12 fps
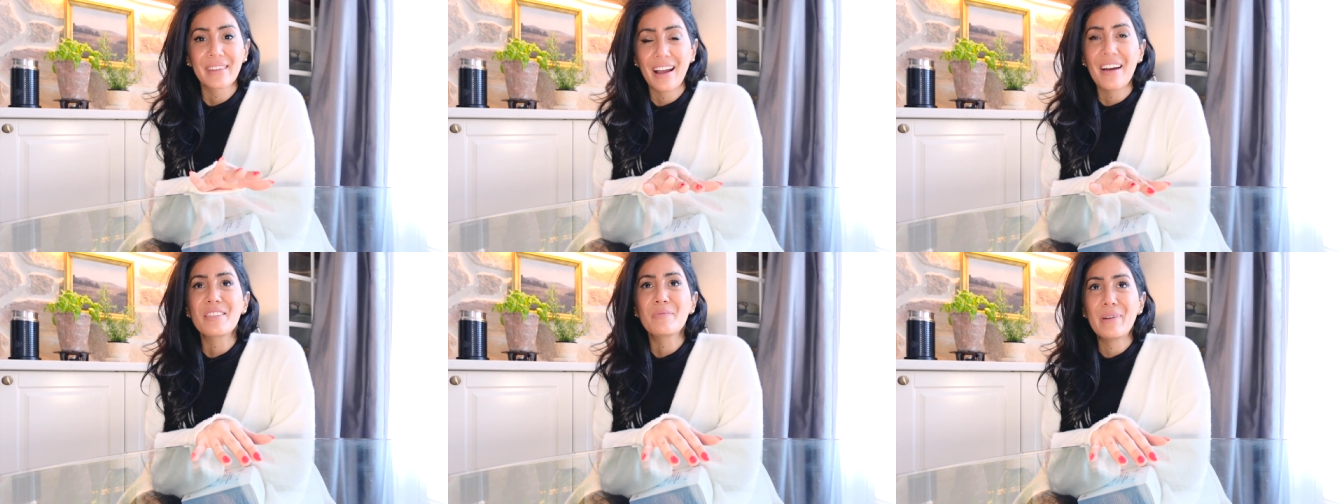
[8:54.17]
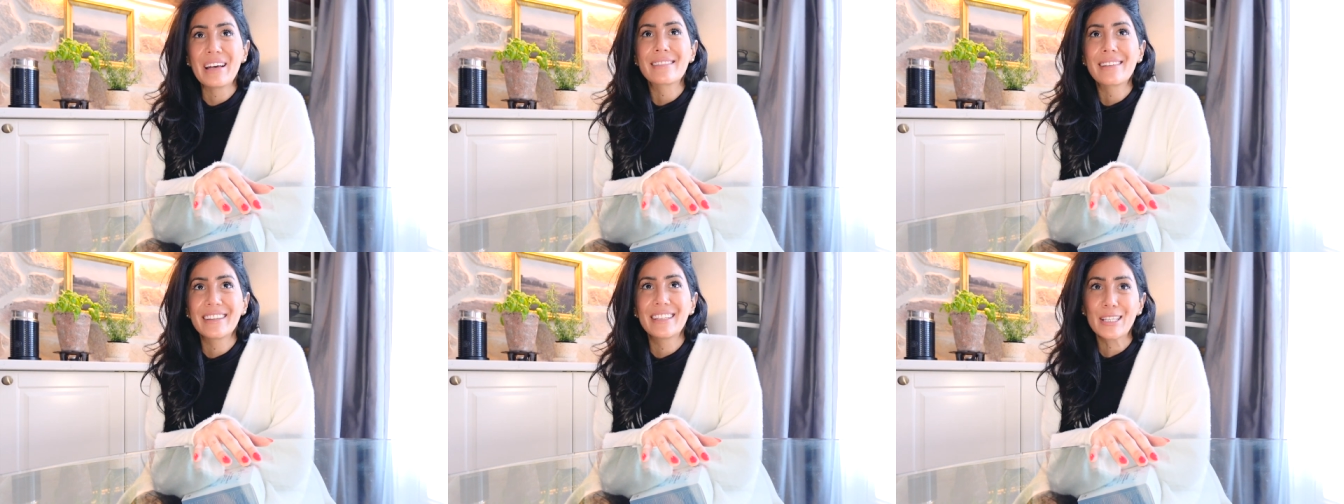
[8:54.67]
I have the best
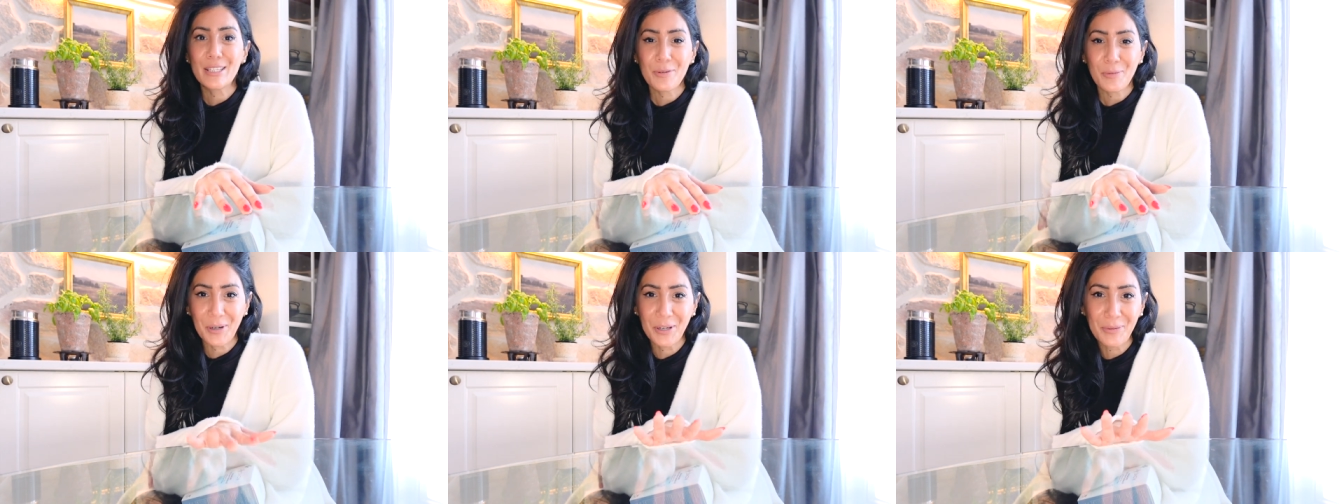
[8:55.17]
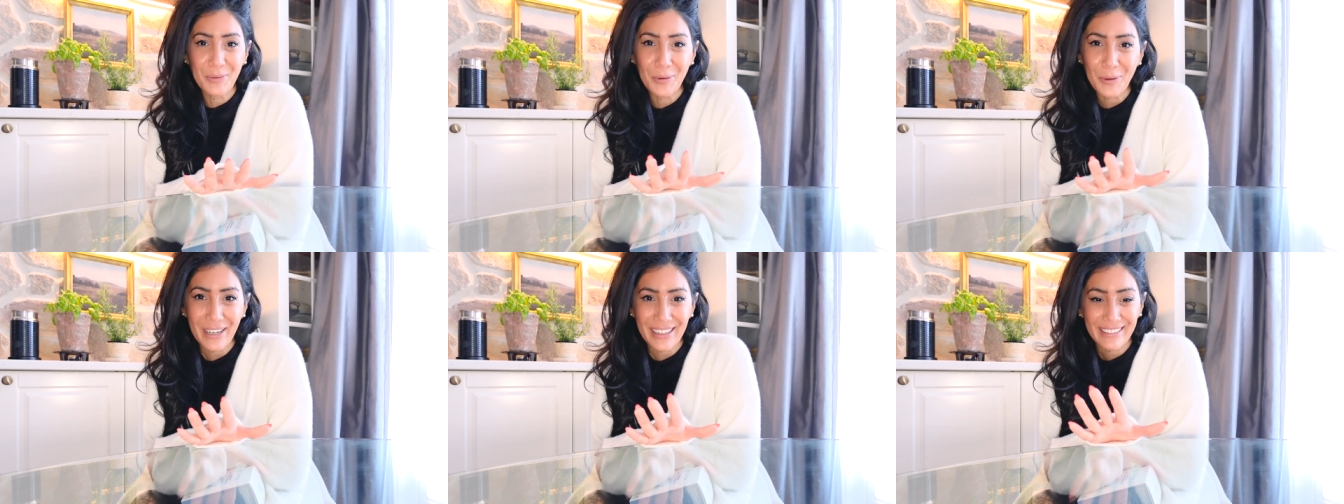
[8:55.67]
dentist in the
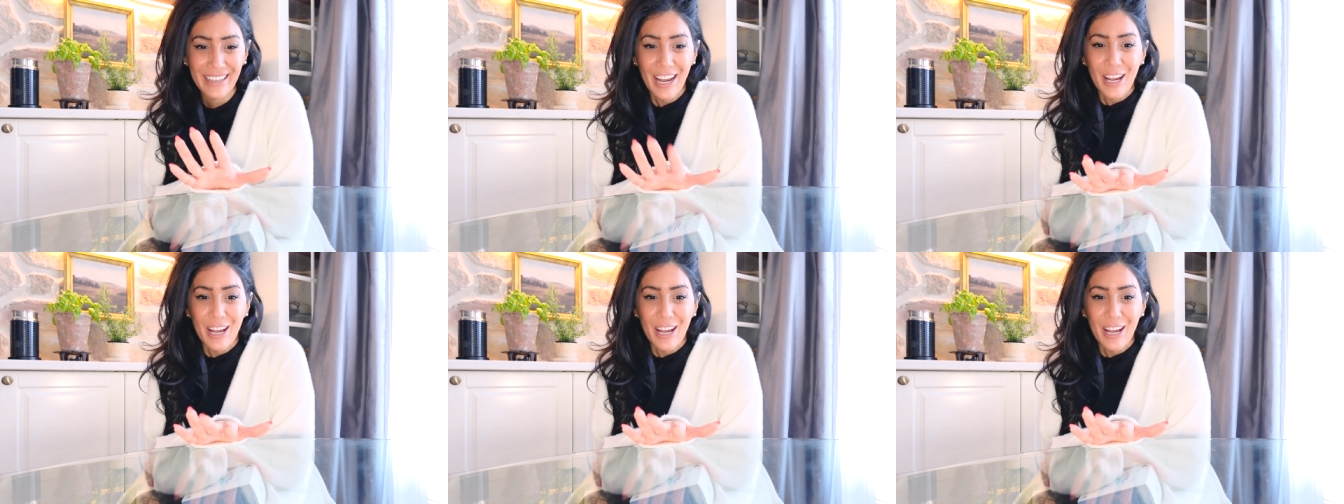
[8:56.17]
world.